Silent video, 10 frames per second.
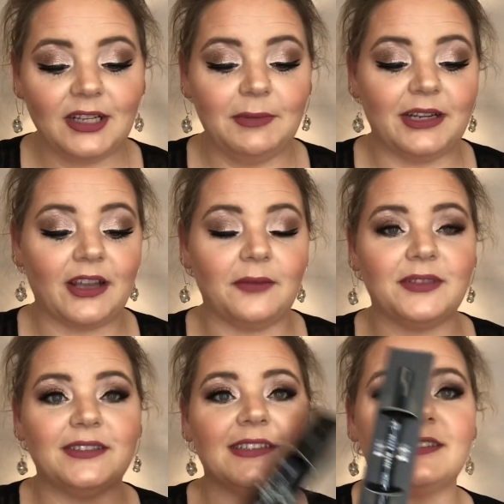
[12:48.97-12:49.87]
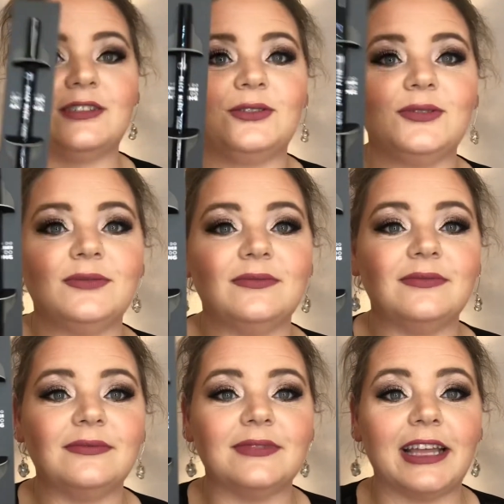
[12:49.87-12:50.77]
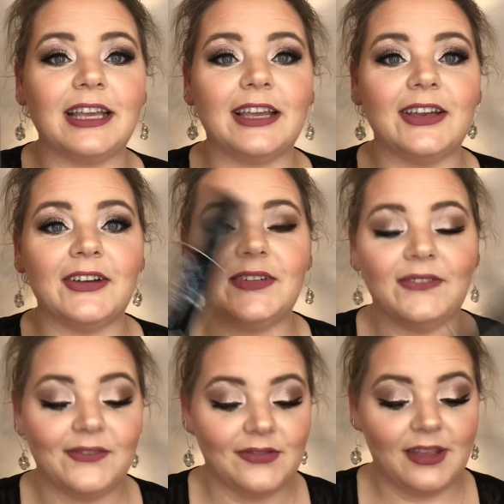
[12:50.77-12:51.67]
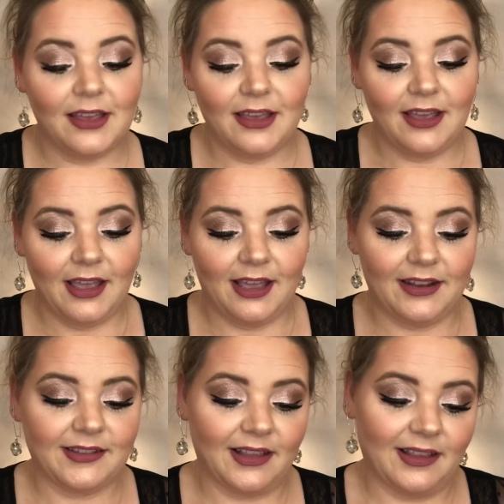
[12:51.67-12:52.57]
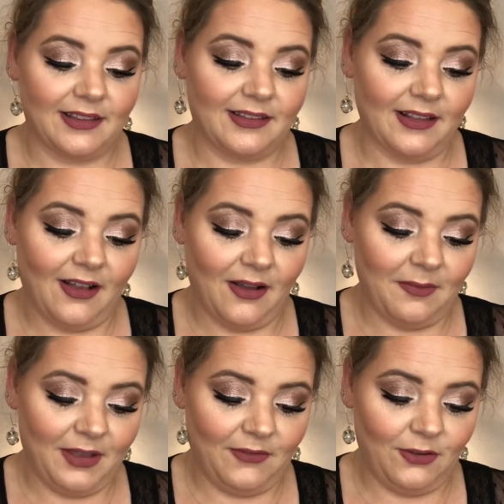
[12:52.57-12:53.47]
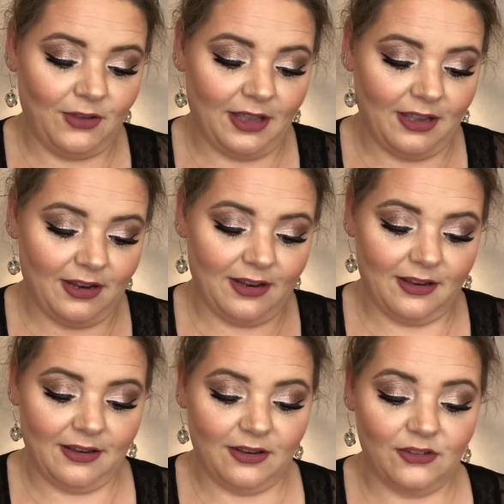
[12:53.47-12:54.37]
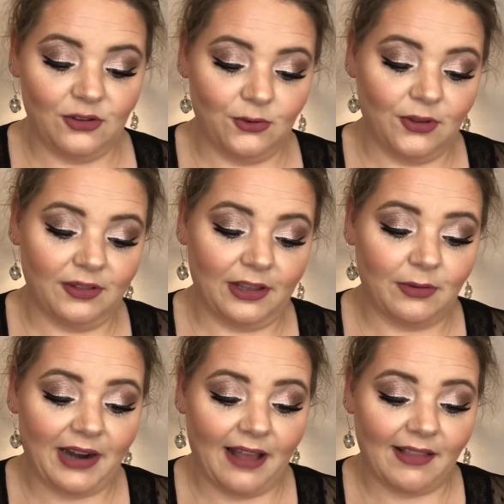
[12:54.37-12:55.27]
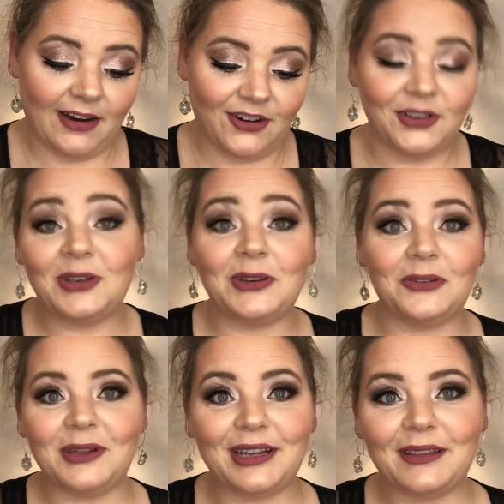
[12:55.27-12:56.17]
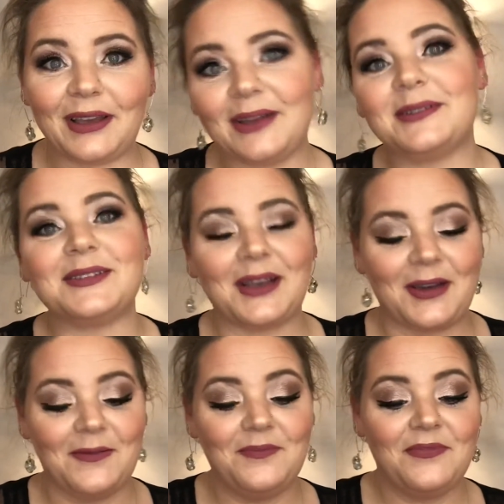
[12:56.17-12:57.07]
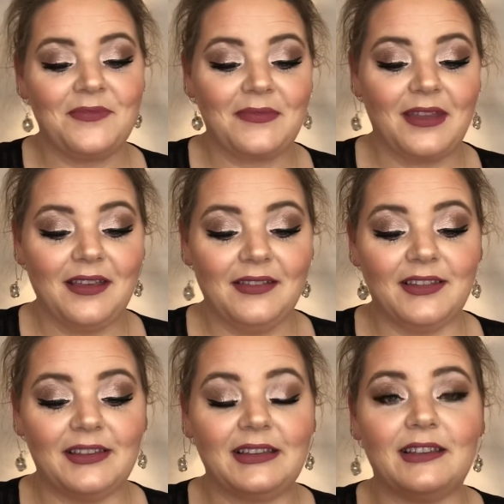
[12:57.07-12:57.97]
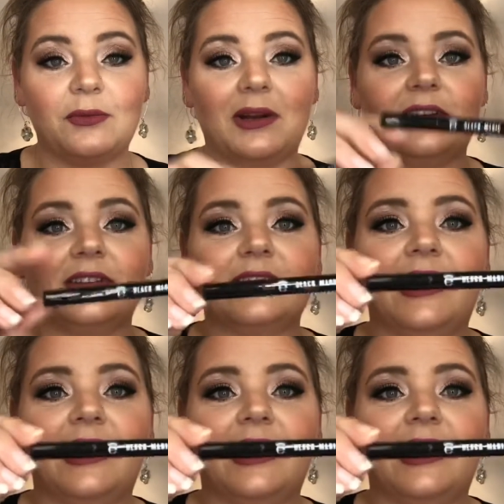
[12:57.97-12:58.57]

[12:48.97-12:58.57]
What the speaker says: but it comes in this little thing here, and it says if you can do liquid eyeliner, you can do anything. So this is what it looks